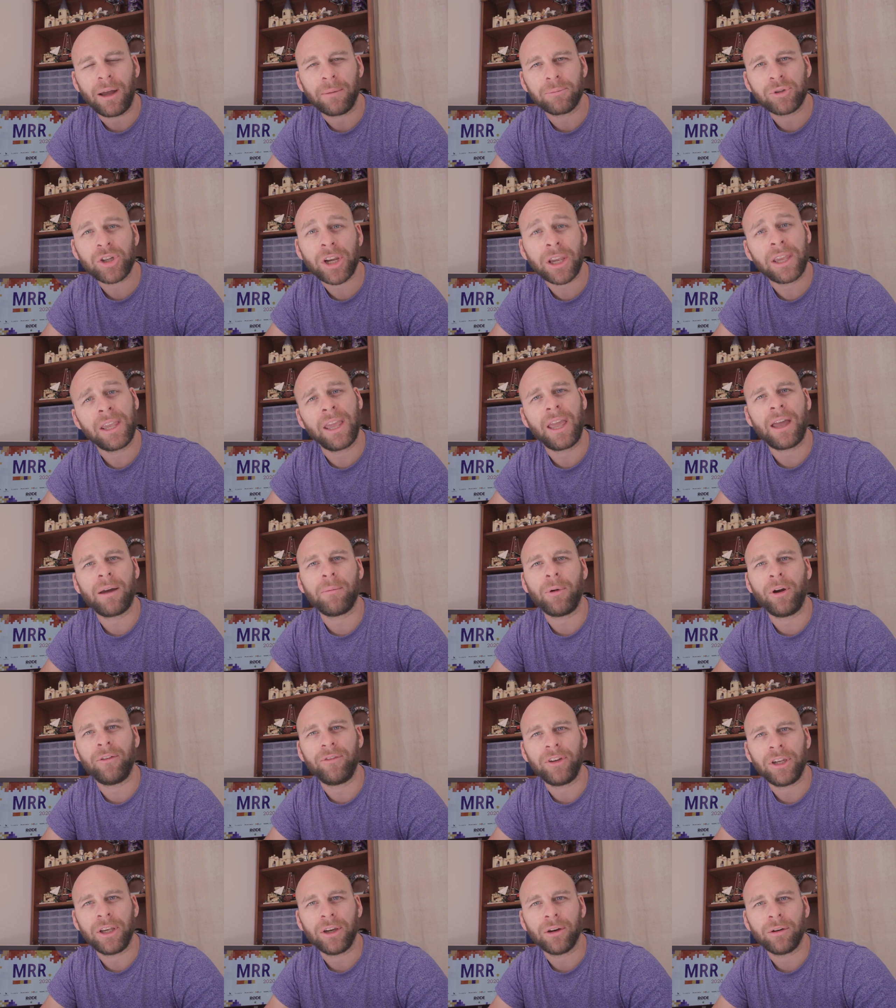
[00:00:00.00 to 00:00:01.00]
checking out my
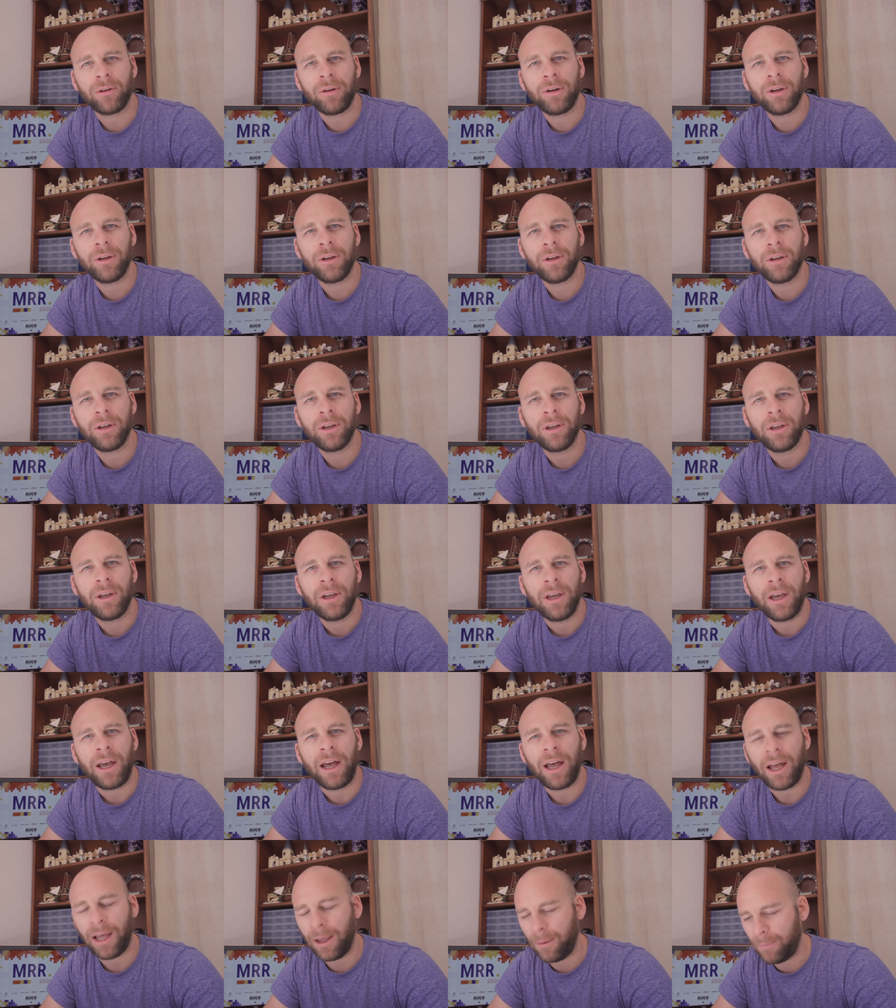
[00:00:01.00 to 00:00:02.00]
video.
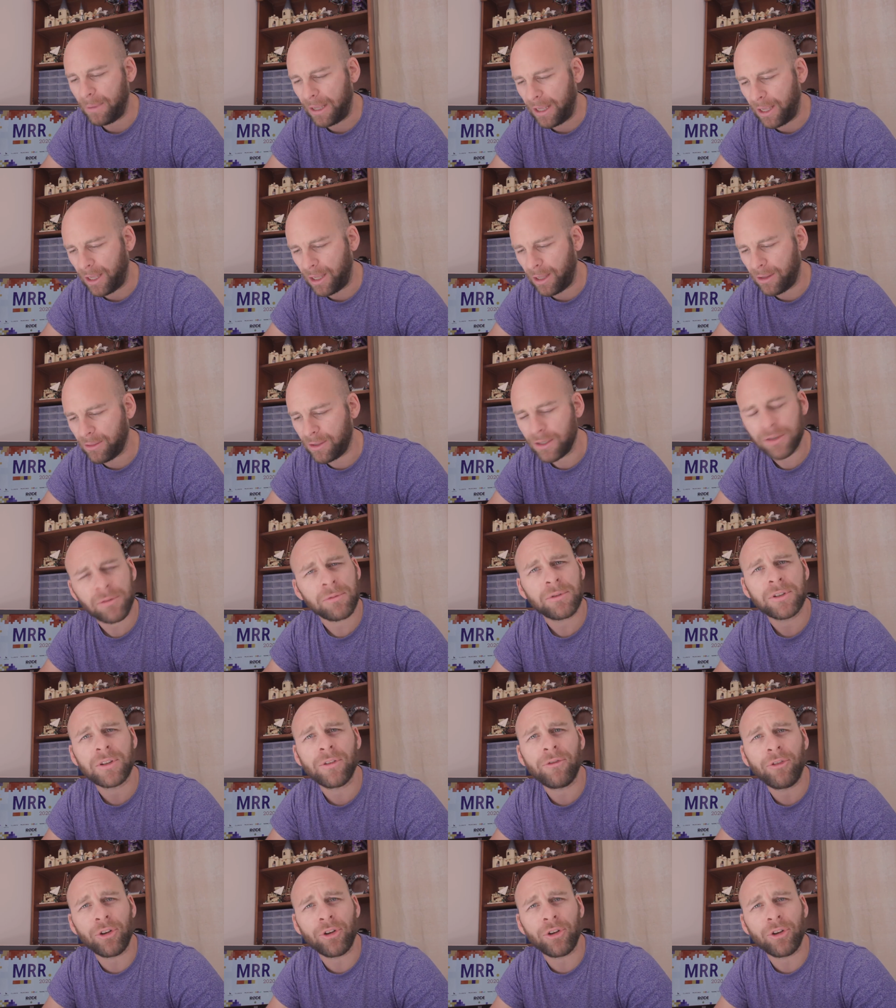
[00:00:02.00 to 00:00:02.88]
This was the